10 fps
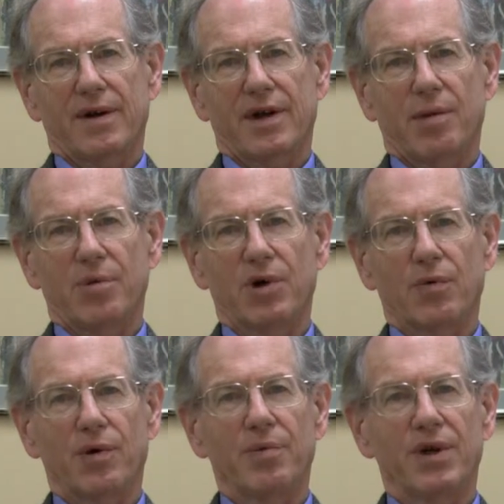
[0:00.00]
Alberta
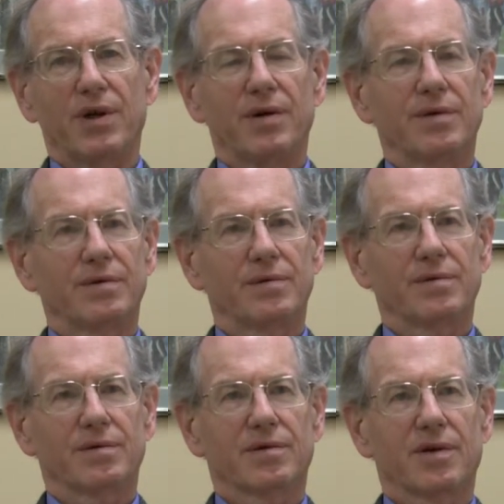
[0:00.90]
would be
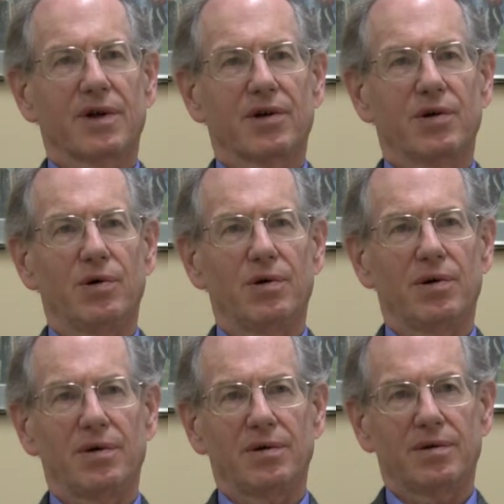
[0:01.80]
a
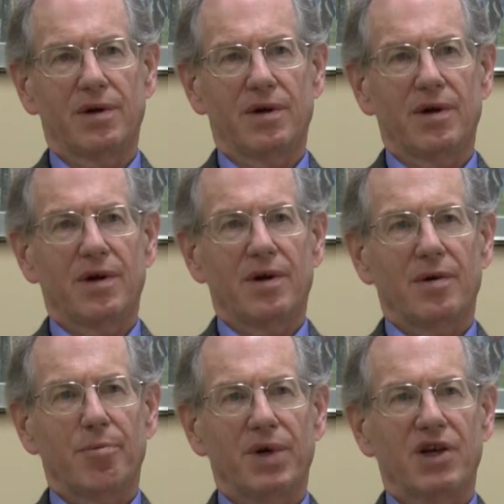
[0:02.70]

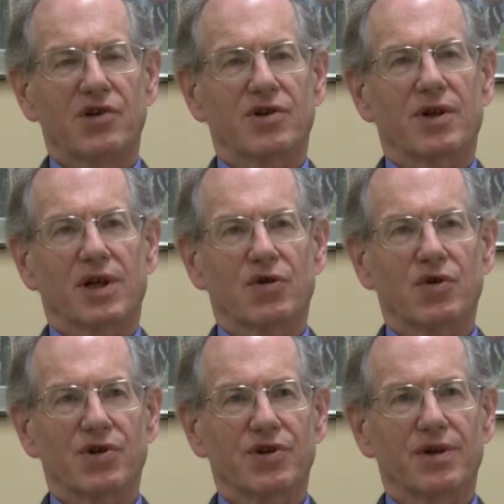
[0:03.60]
coal-based
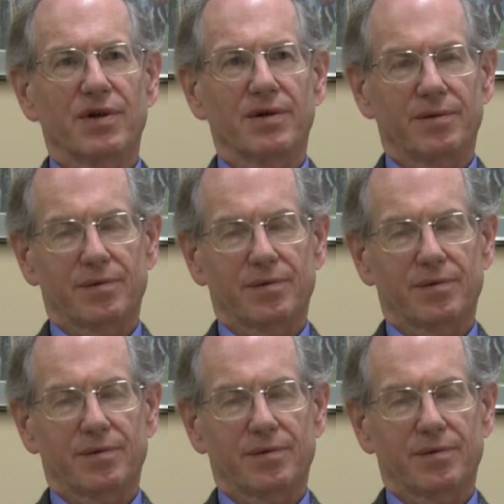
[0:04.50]
electricity